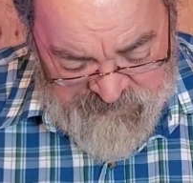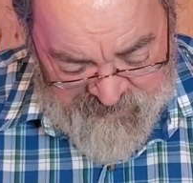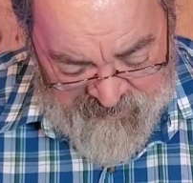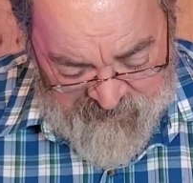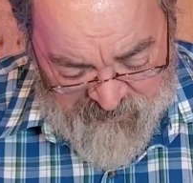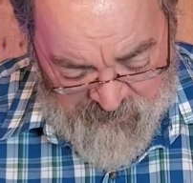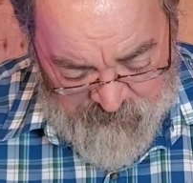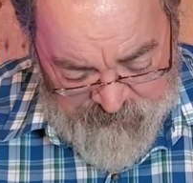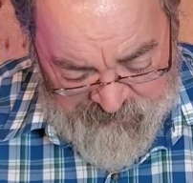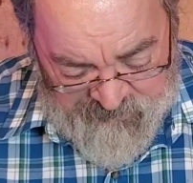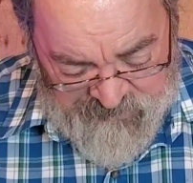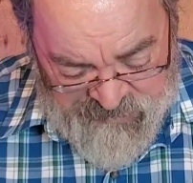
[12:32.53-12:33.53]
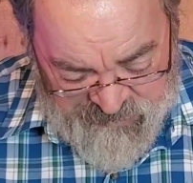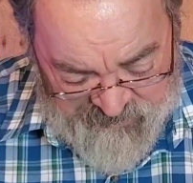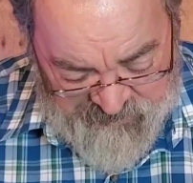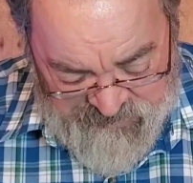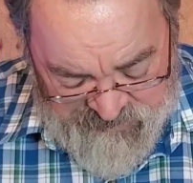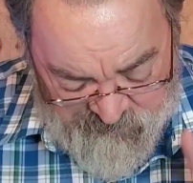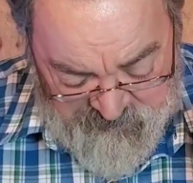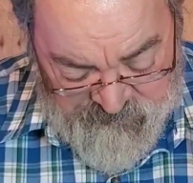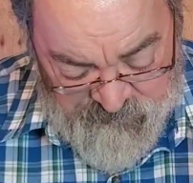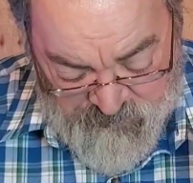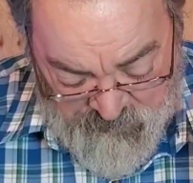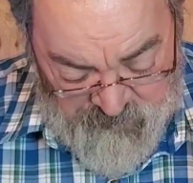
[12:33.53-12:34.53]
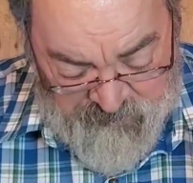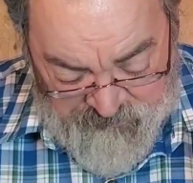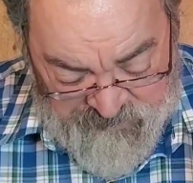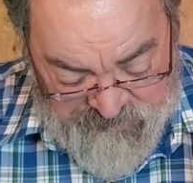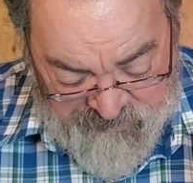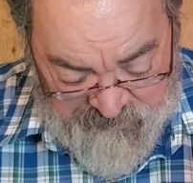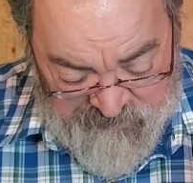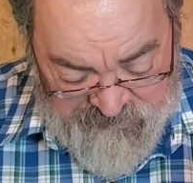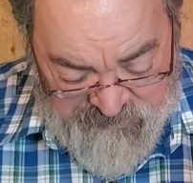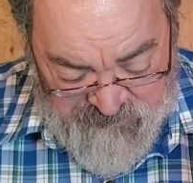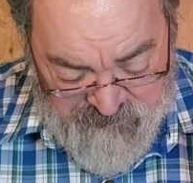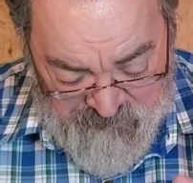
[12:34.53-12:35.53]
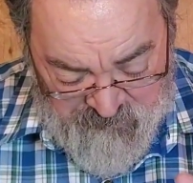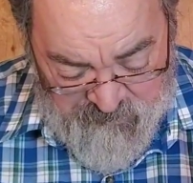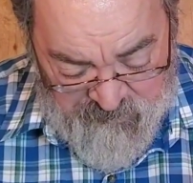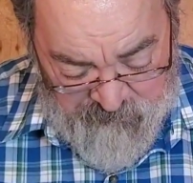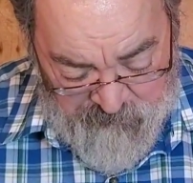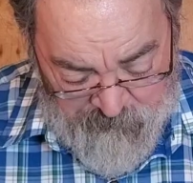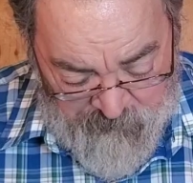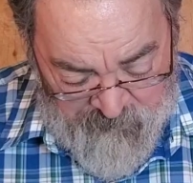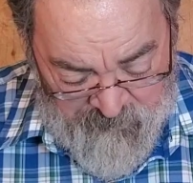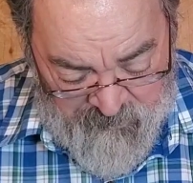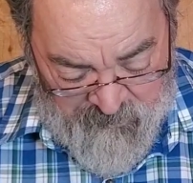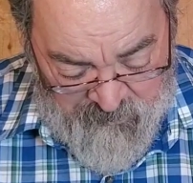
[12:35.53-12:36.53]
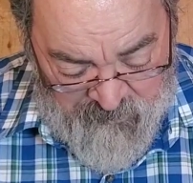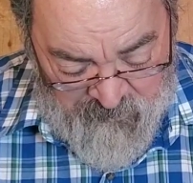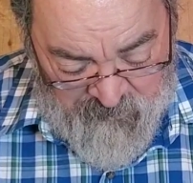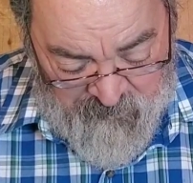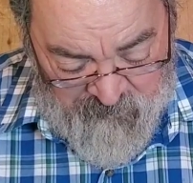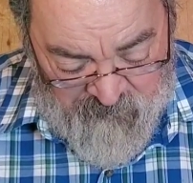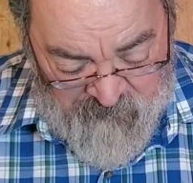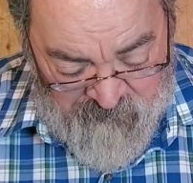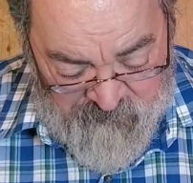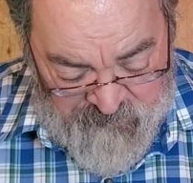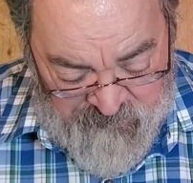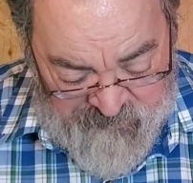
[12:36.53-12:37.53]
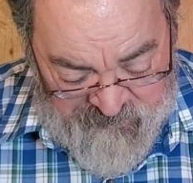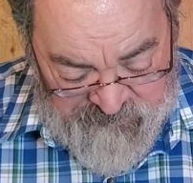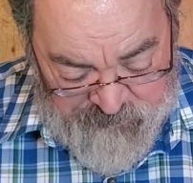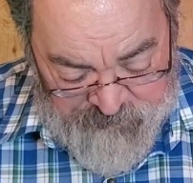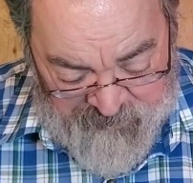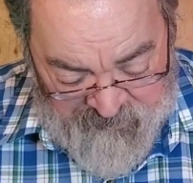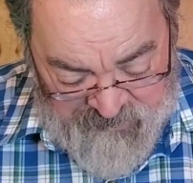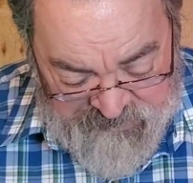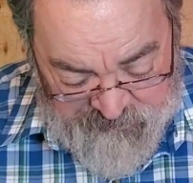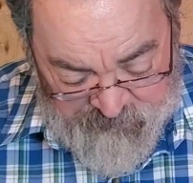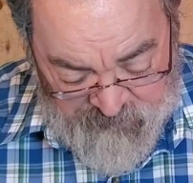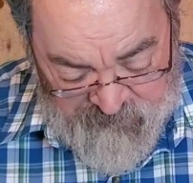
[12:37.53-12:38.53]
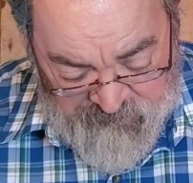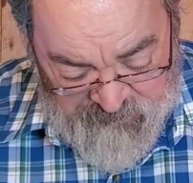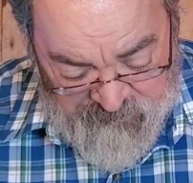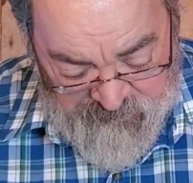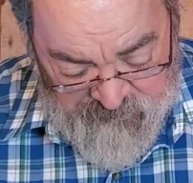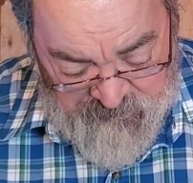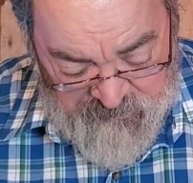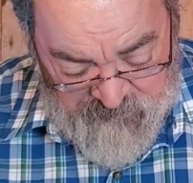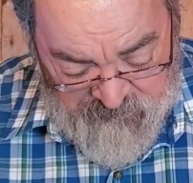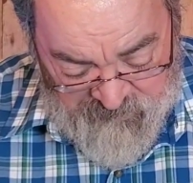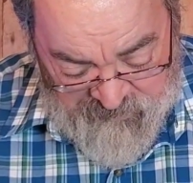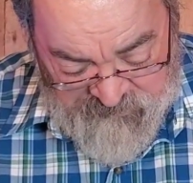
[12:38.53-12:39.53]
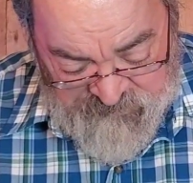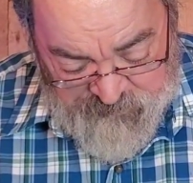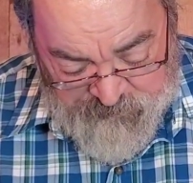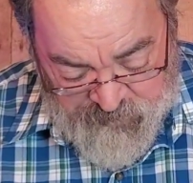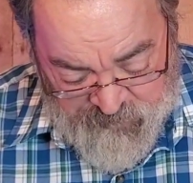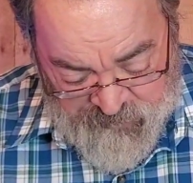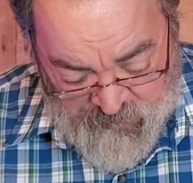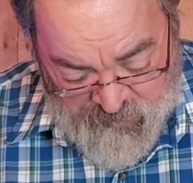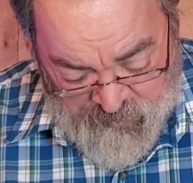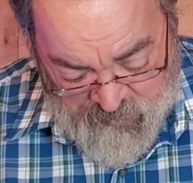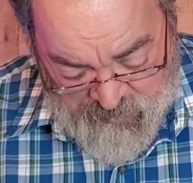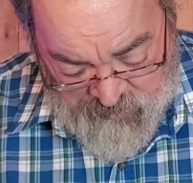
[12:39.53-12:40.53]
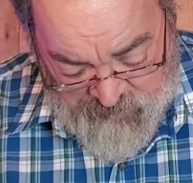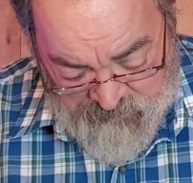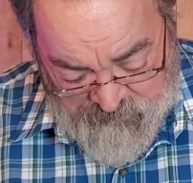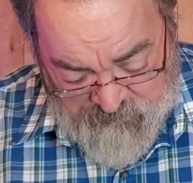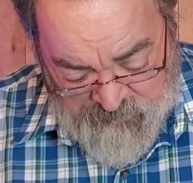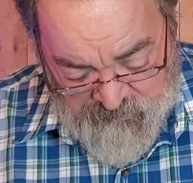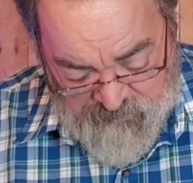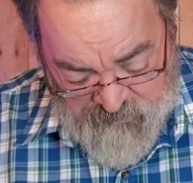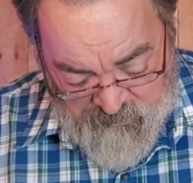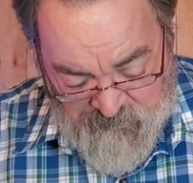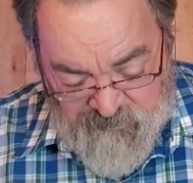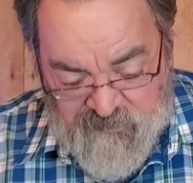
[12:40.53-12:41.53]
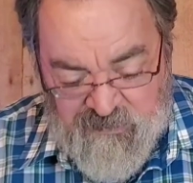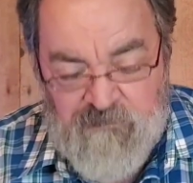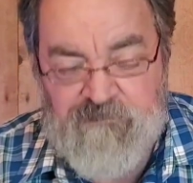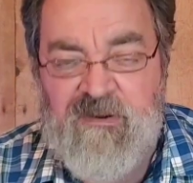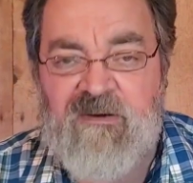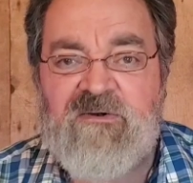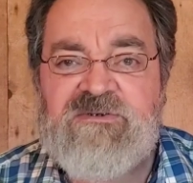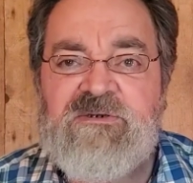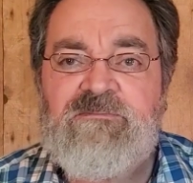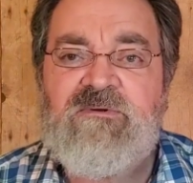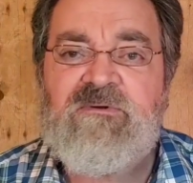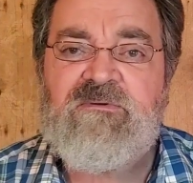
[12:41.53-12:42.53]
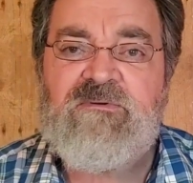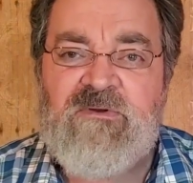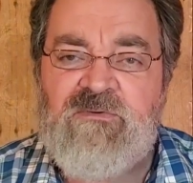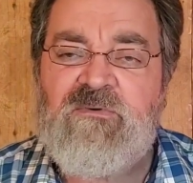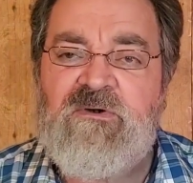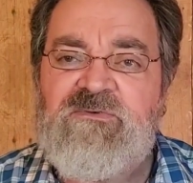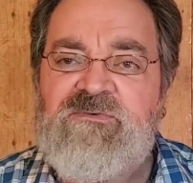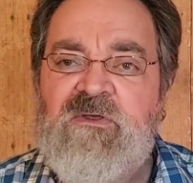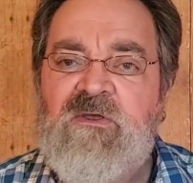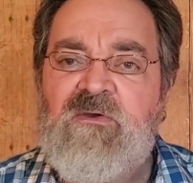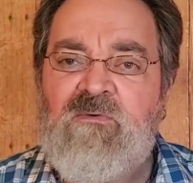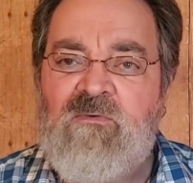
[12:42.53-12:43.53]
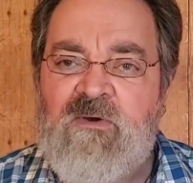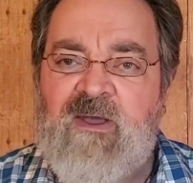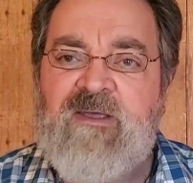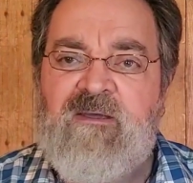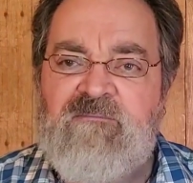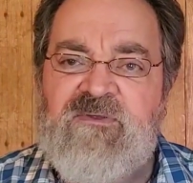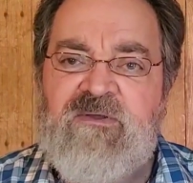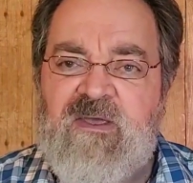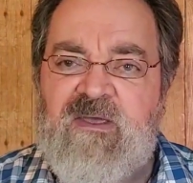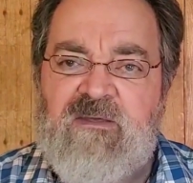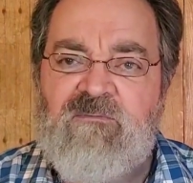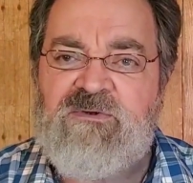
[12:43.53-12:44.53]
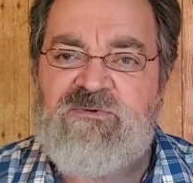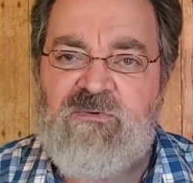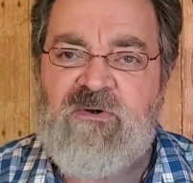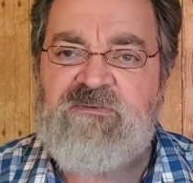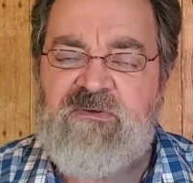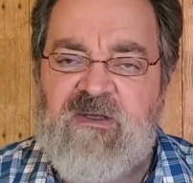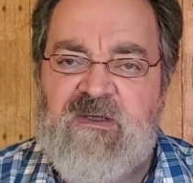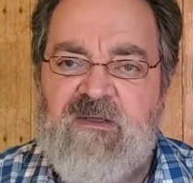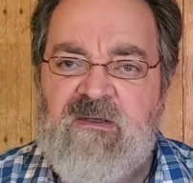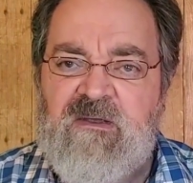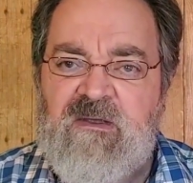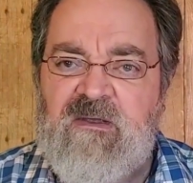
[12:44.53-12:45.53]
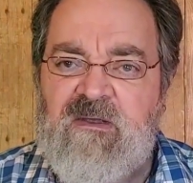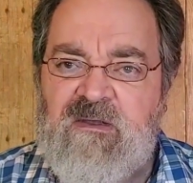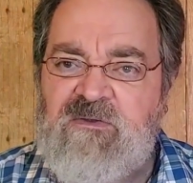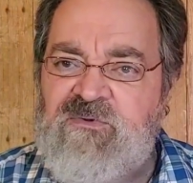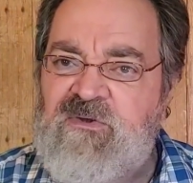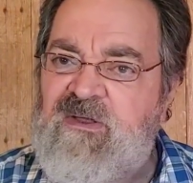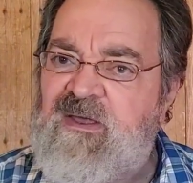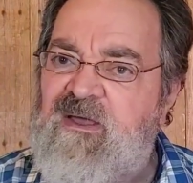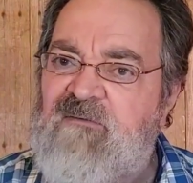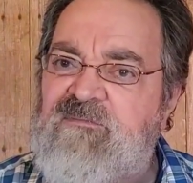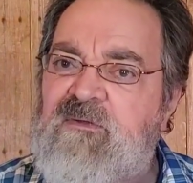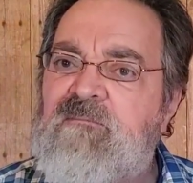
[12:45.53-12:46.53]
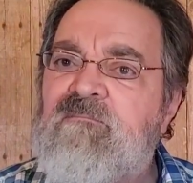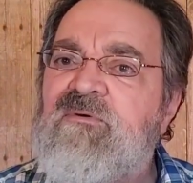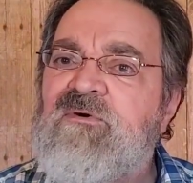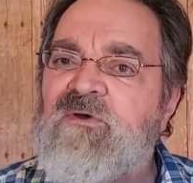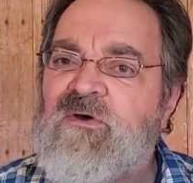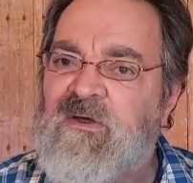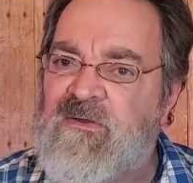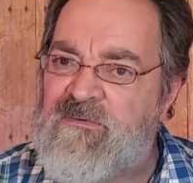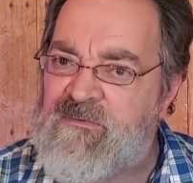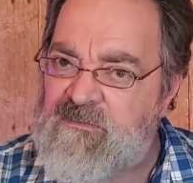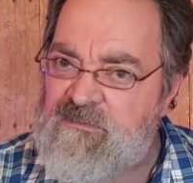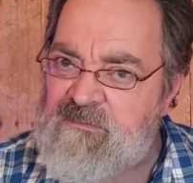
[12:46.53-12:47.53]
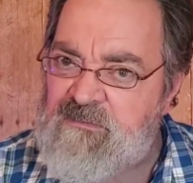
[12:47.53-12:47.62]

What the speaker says: shall be changed. Okay, so we're all going to be changed, all right? For this perishable must put on the imperishable. In other words, what I am today, what you are today, is going to have to put on